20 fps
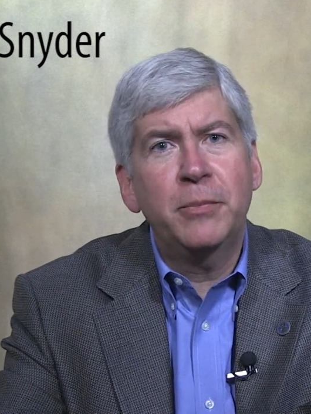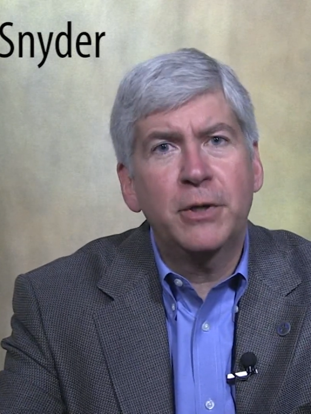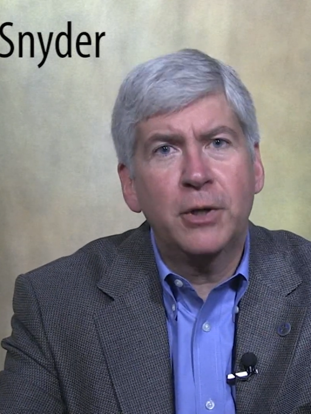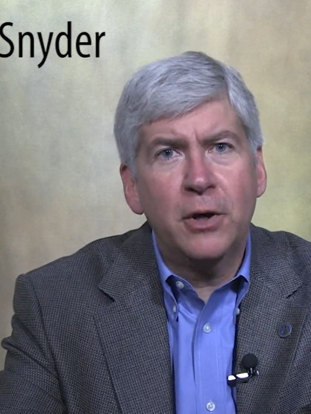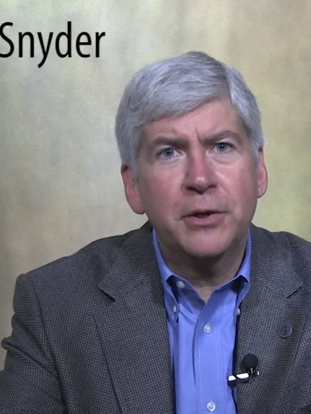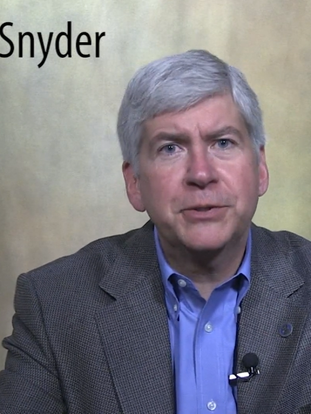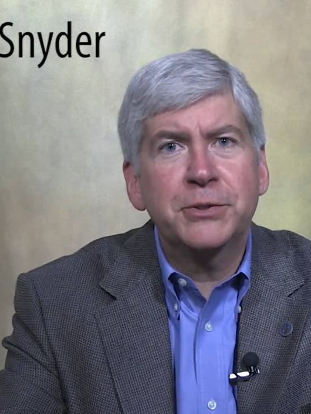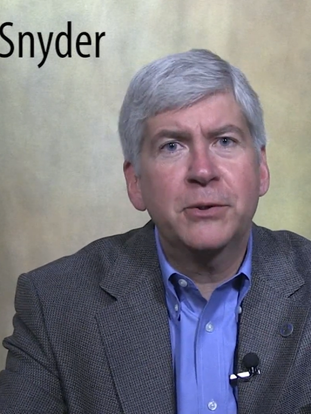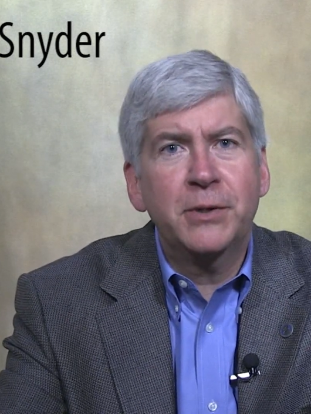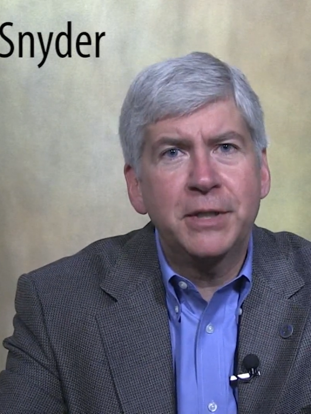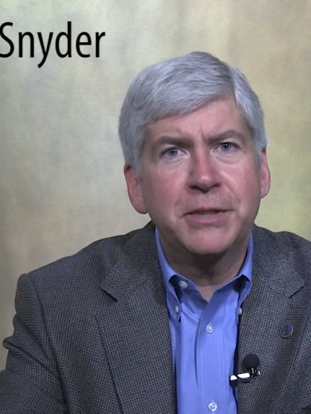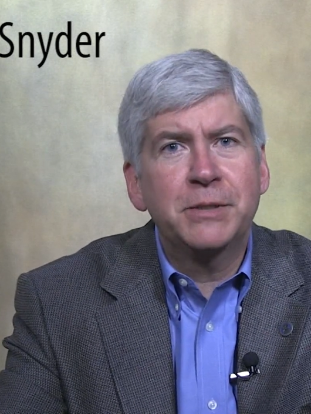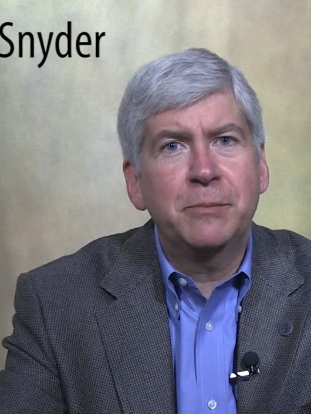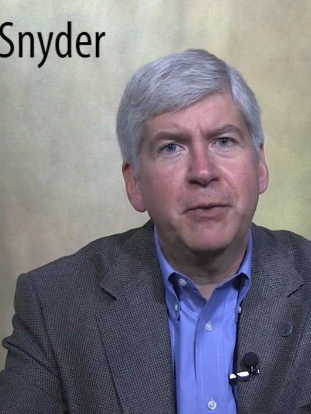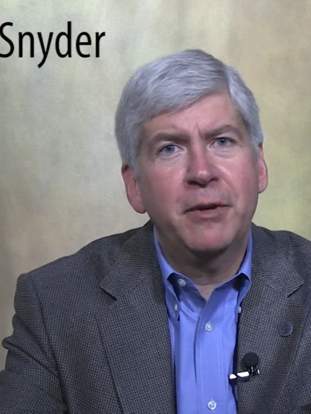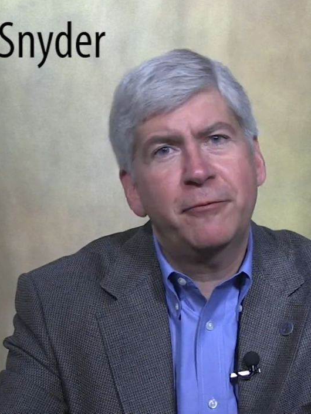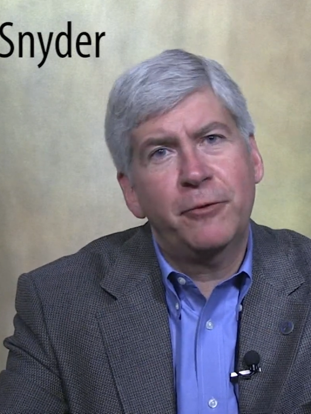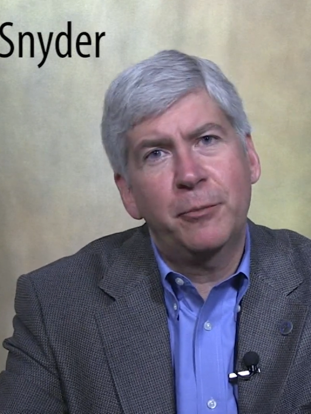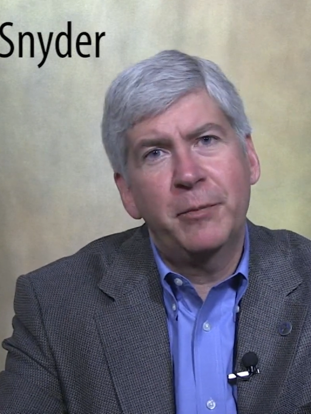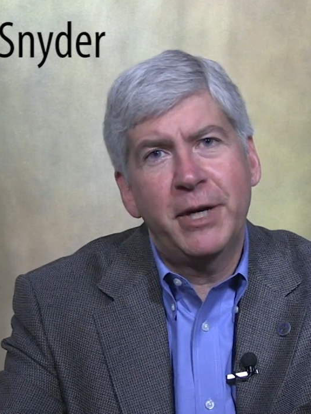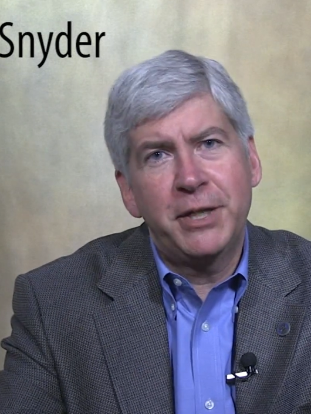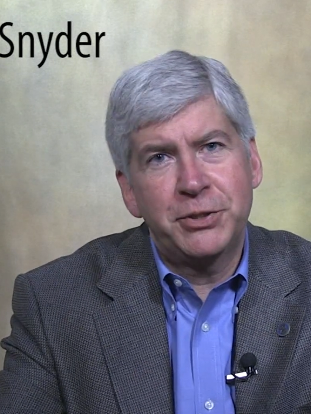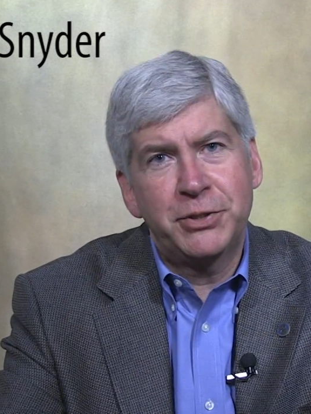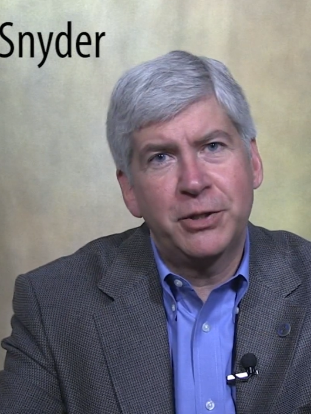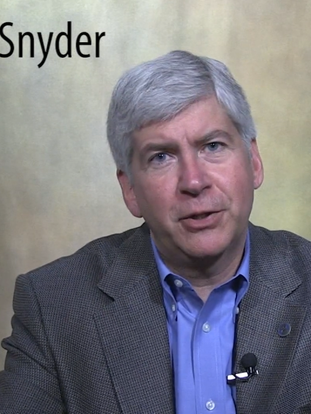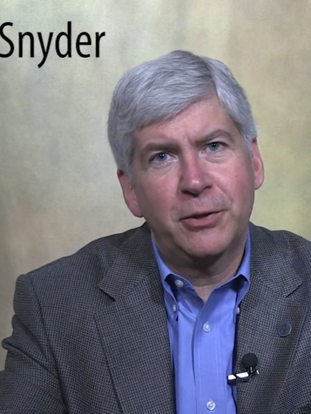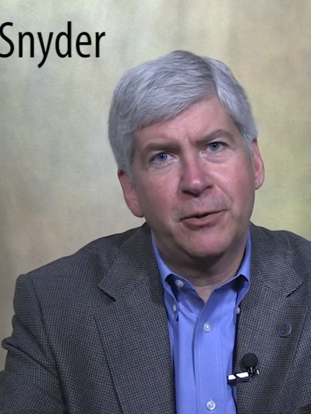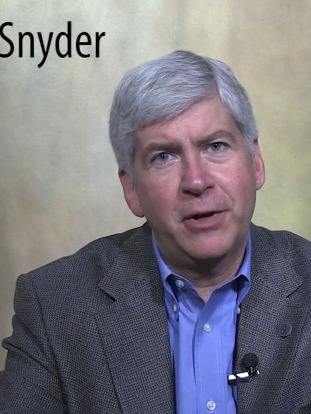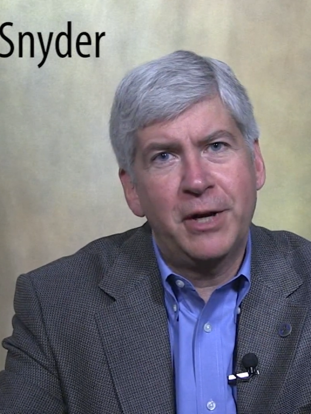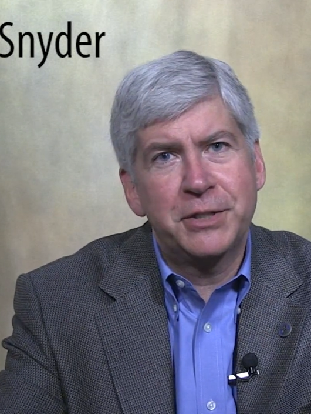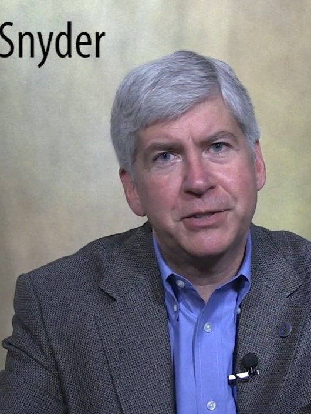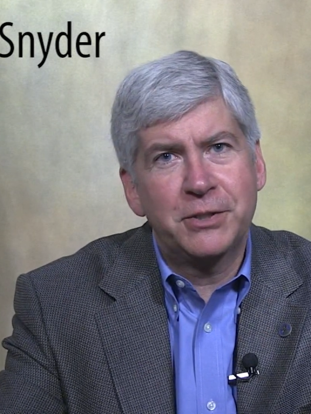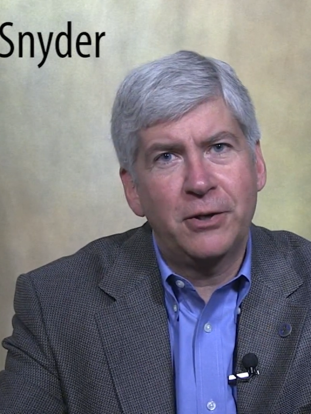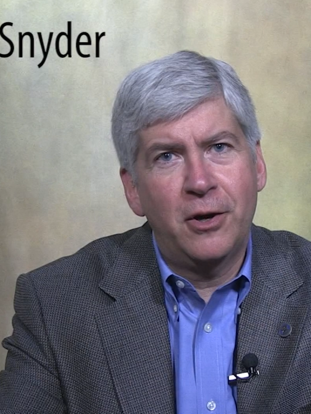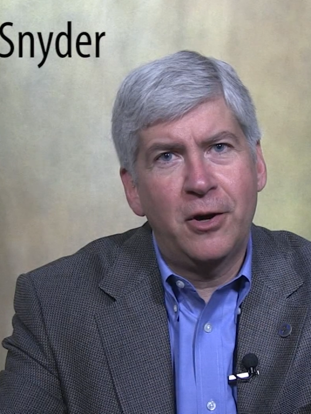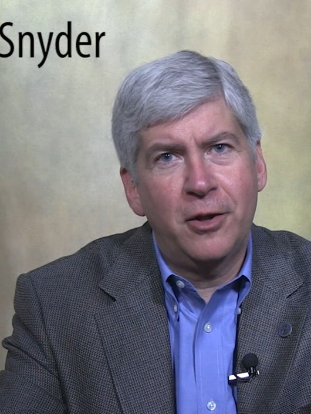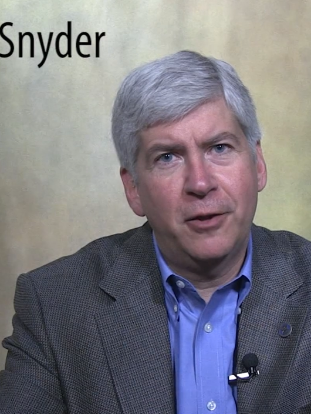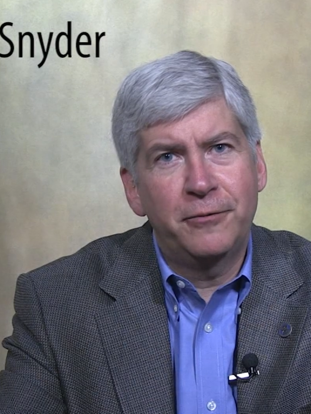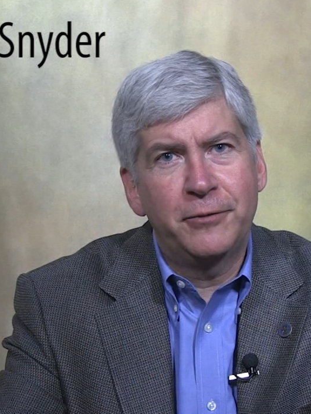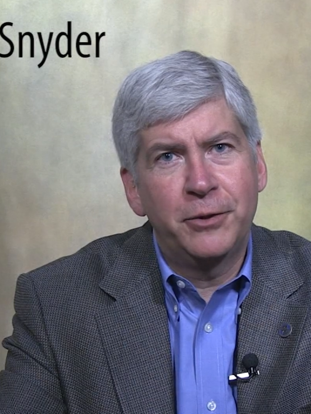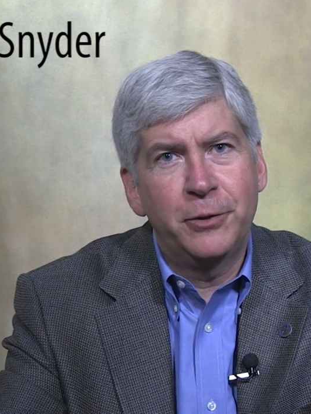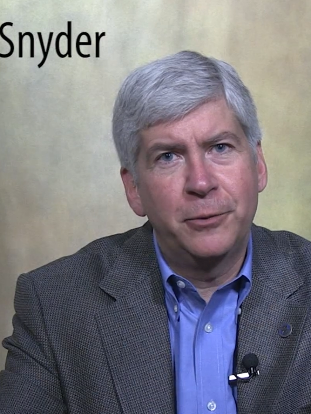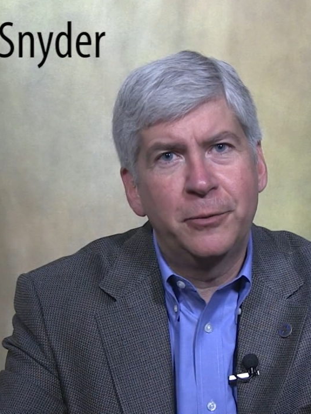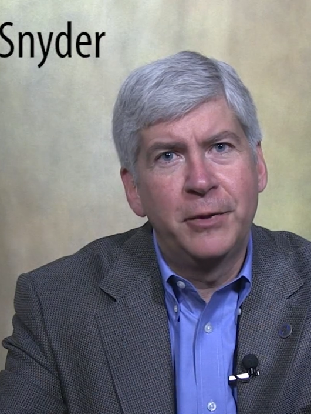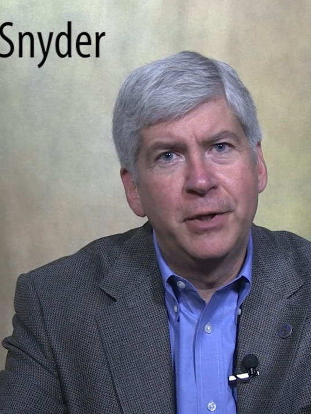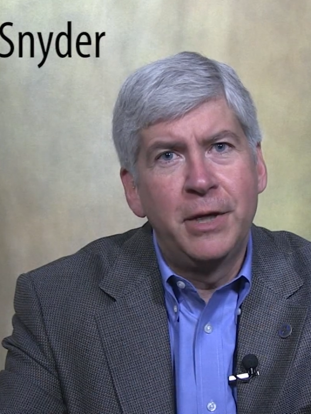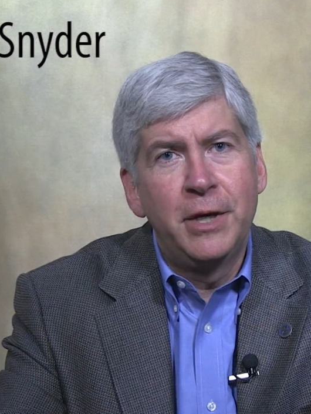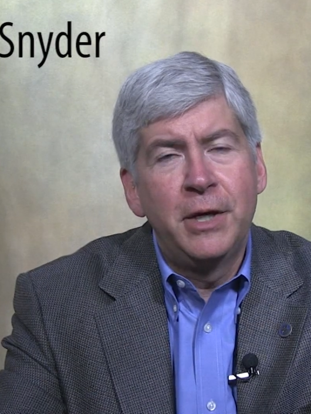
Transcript: but also get some information across to all of you.